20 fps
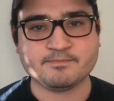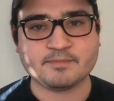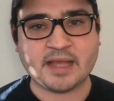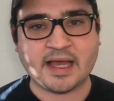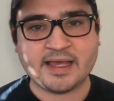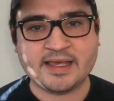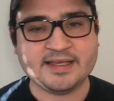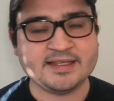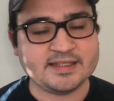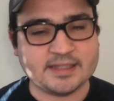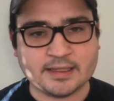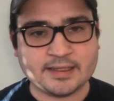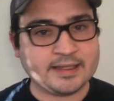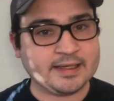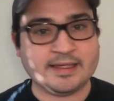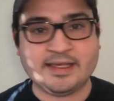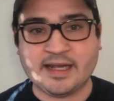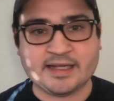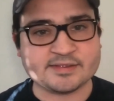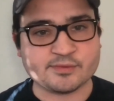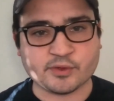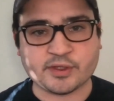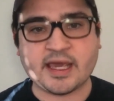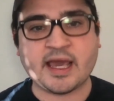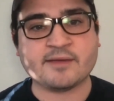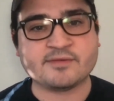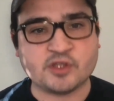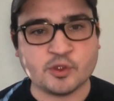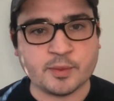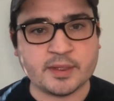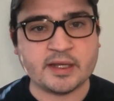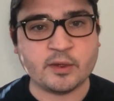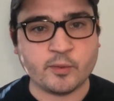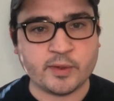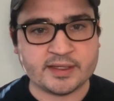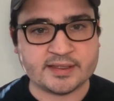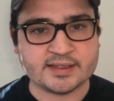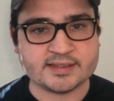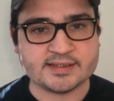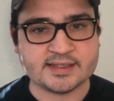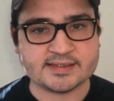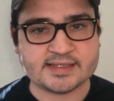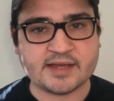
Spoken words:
He doesn't really have too many weaknesses.